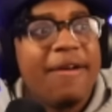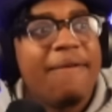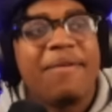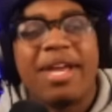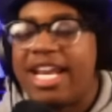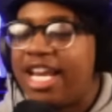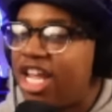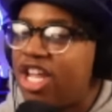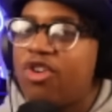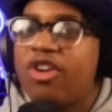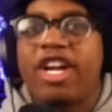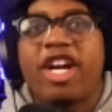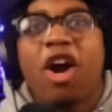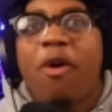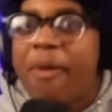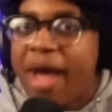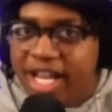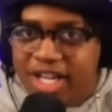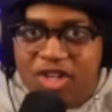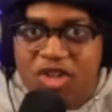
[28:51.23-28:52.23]
and then you can go
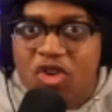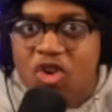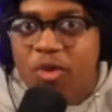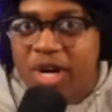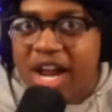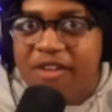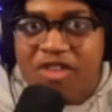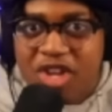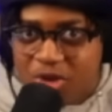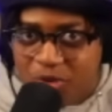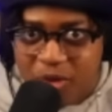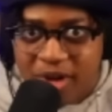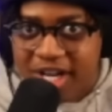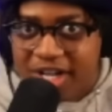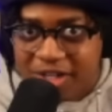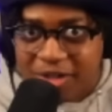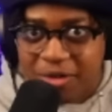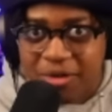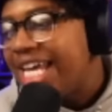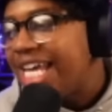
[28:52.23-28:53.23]
back to doing whatever you want to
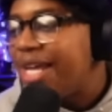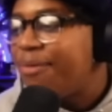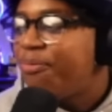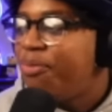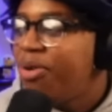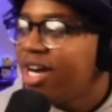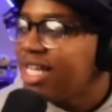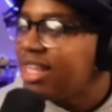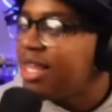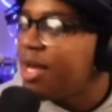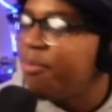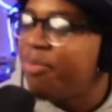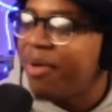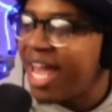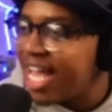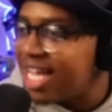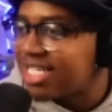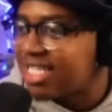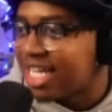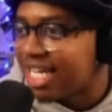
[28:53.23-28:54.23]
do." He put the
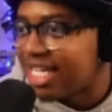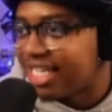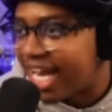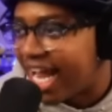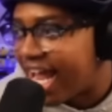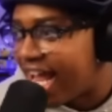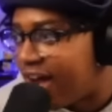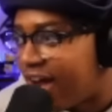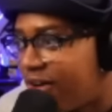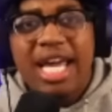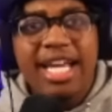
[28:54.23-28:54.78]
basket down.